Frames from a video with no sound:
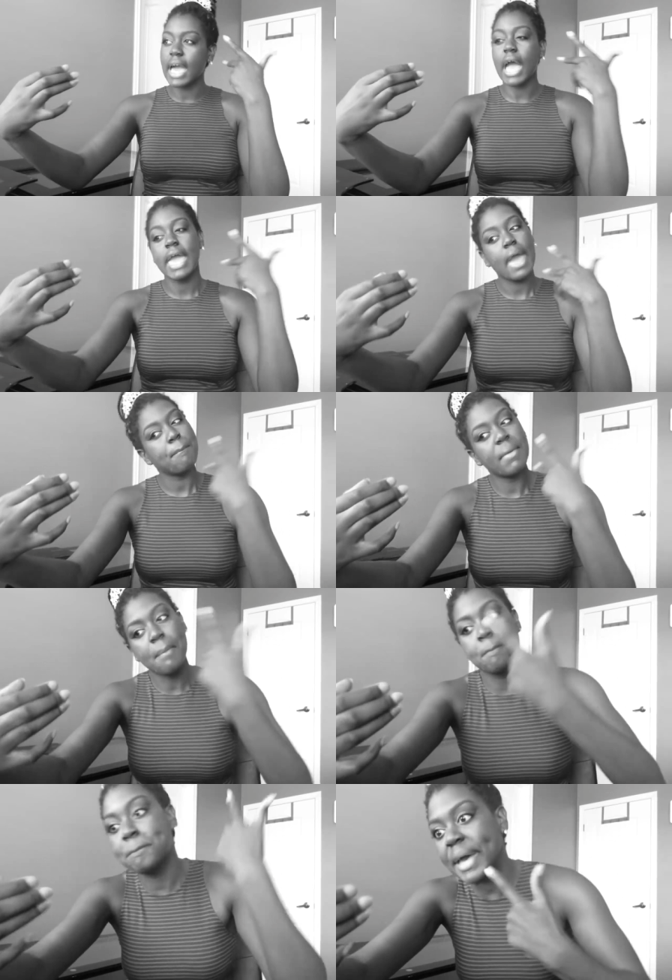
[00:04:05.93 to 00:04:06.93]
I am
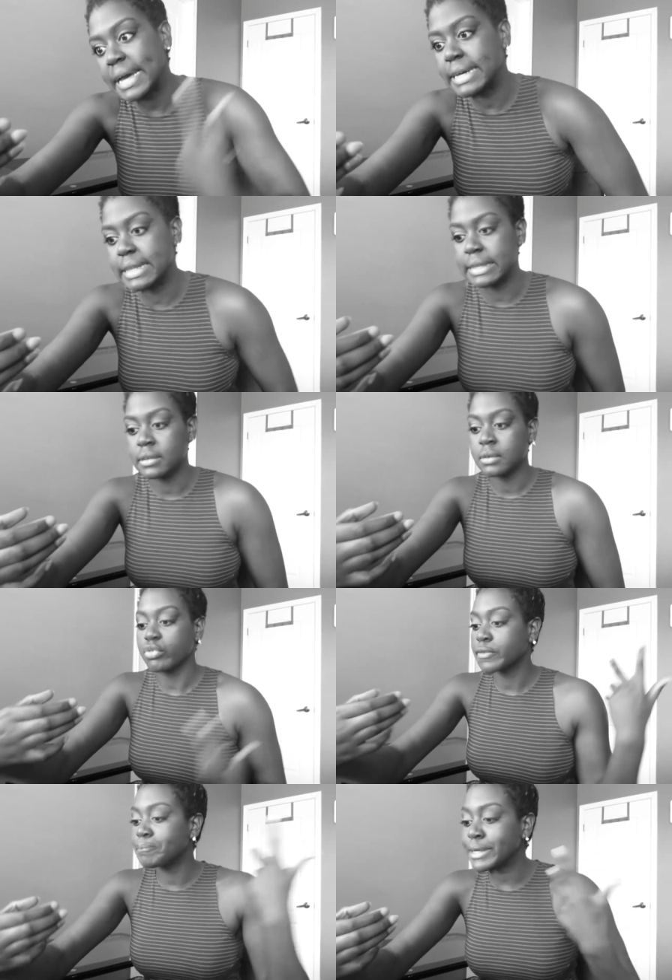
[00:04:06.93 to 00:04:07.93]
a baddie.
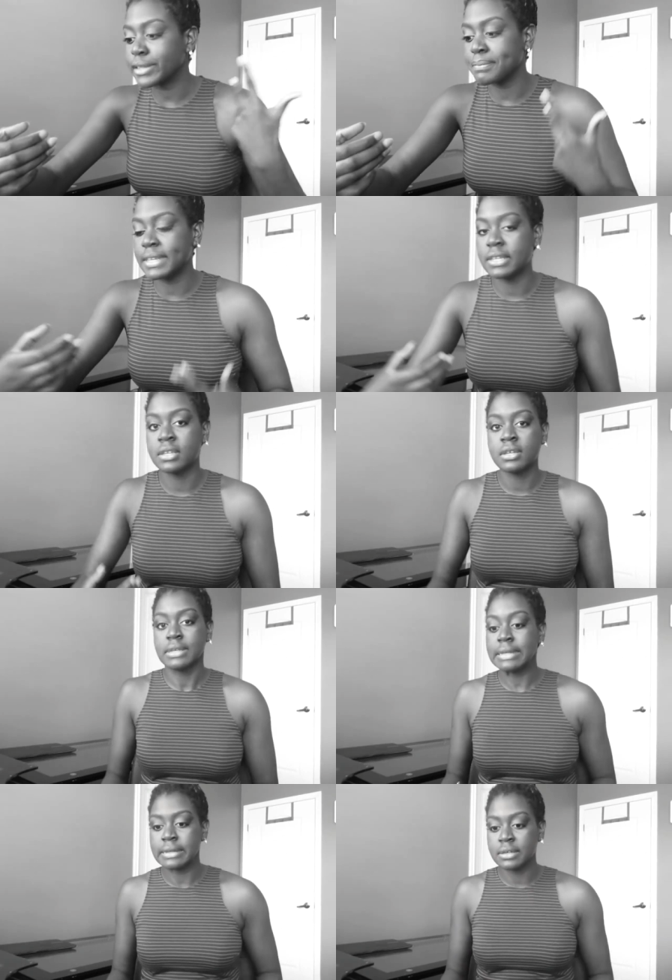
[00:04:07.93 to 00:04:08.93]
Respect me.
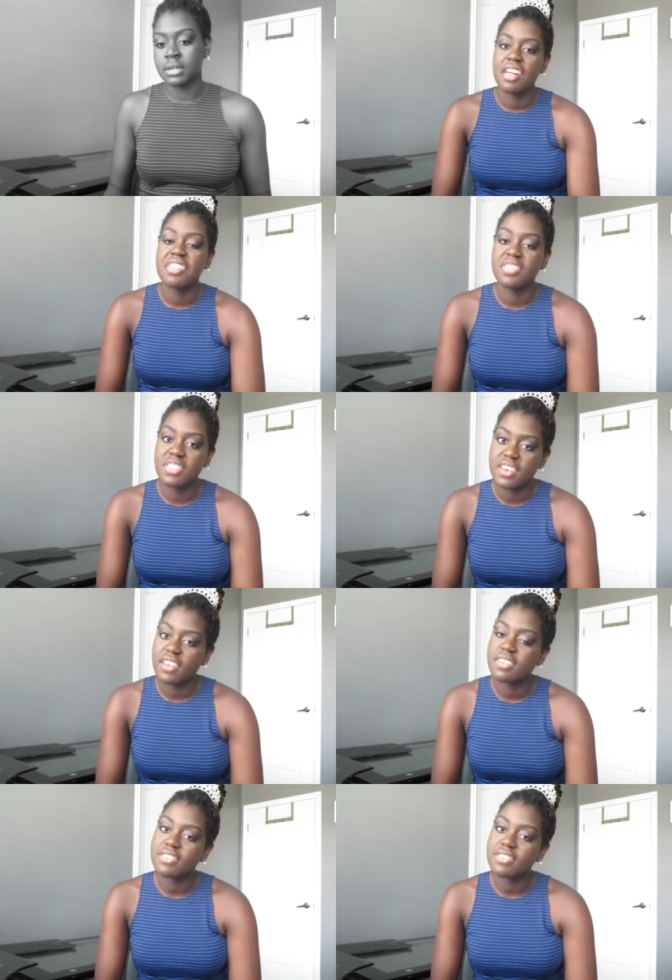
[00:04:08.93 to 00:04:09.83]
The